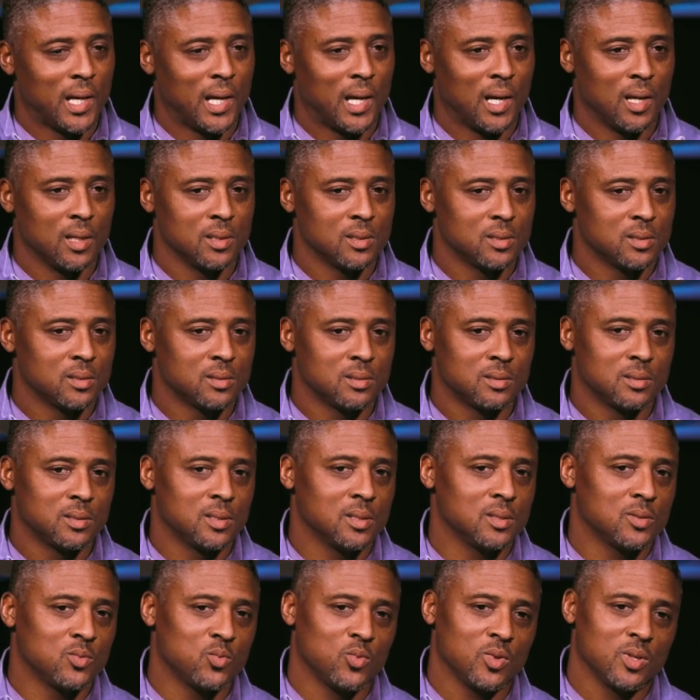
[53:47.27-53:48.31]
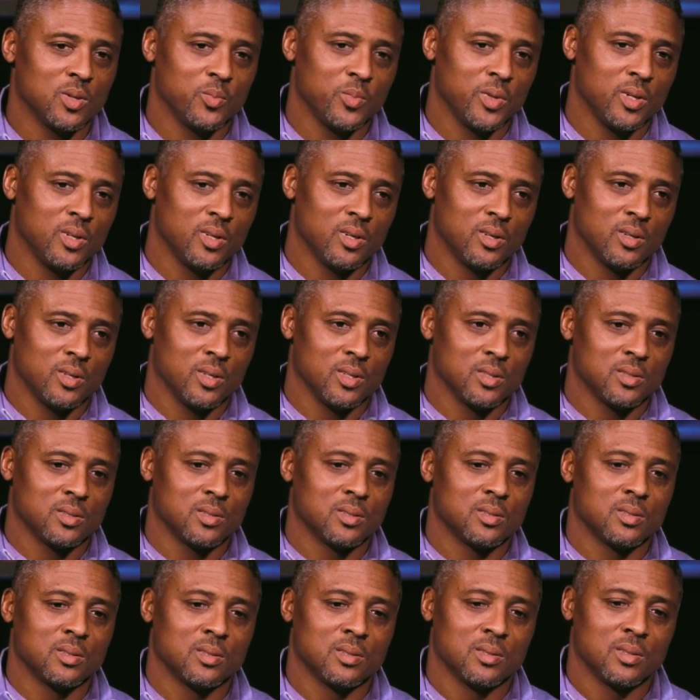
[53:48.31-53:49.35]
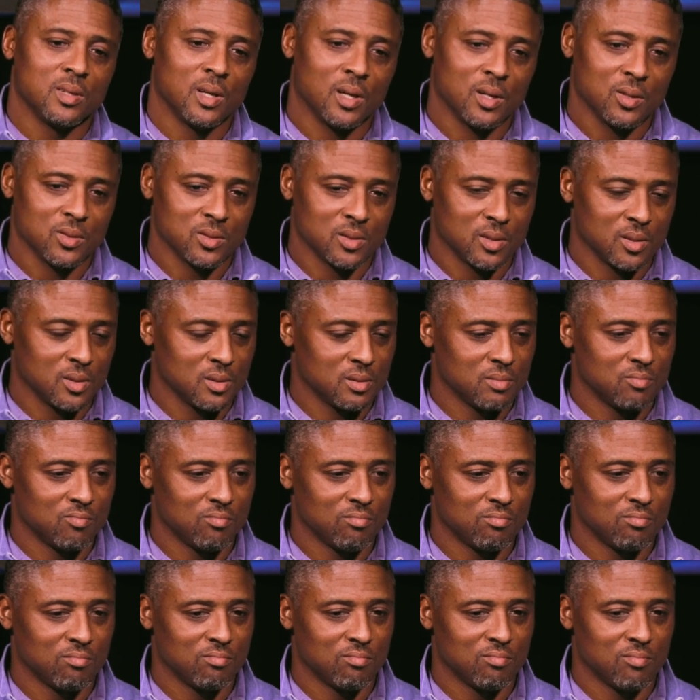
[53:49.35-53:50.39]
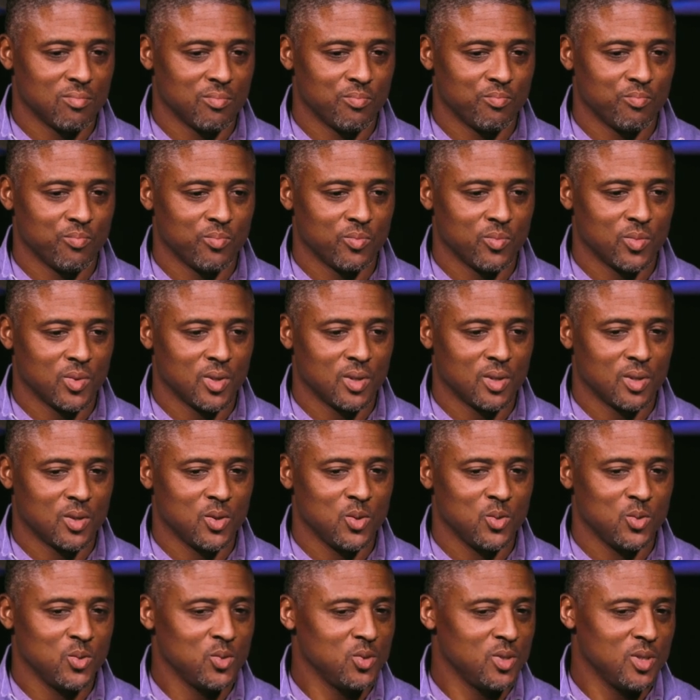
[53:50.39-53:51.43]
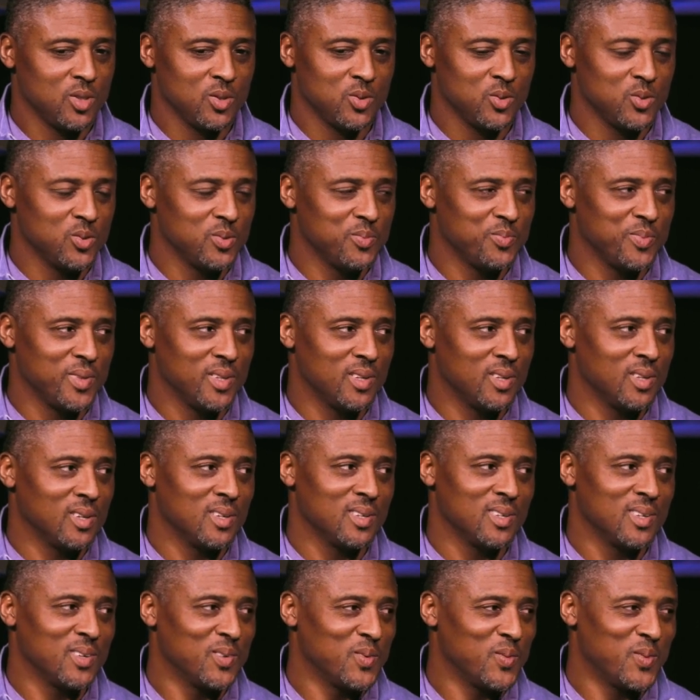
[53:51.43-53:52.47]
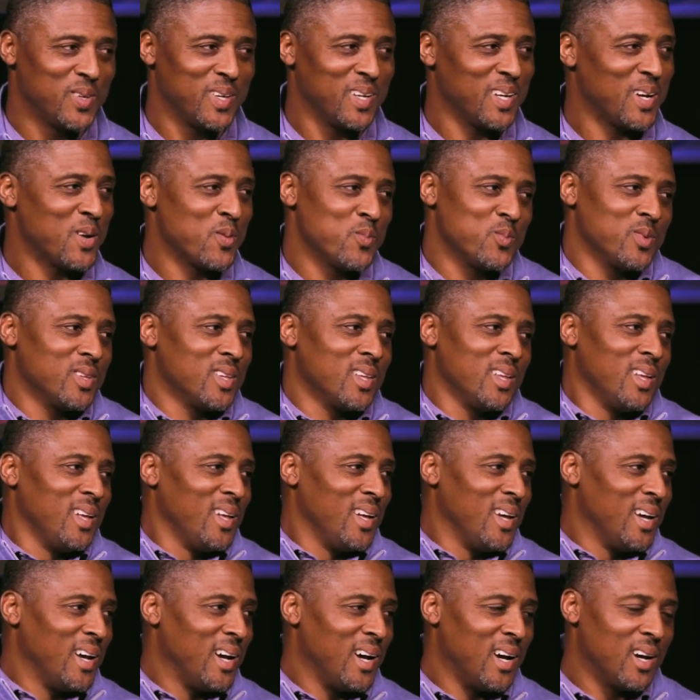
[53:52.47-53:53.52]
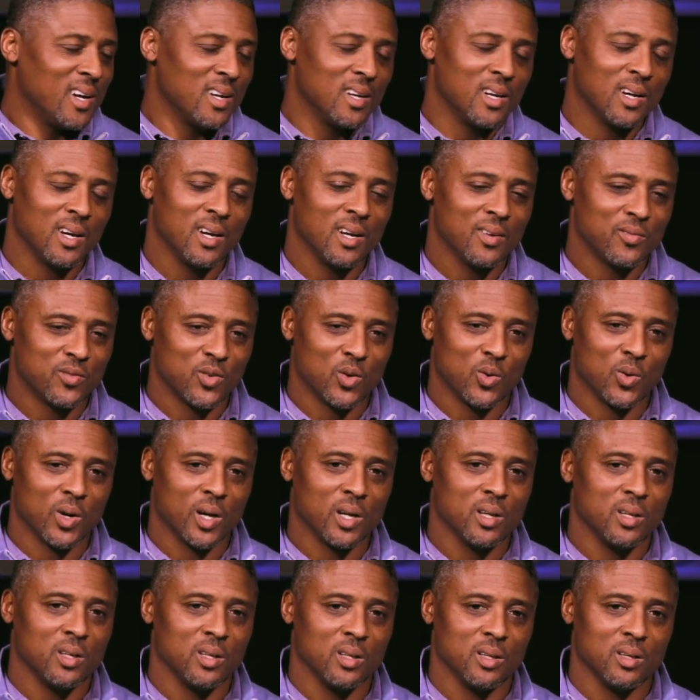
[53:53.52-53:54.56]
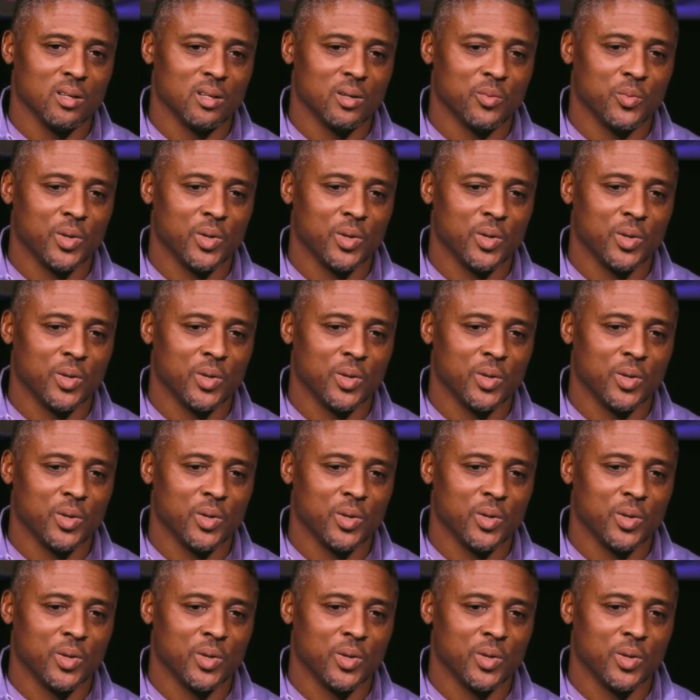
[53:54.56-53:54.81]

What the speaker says: I just want to be known as I was a cool dude, you know. I have no idea.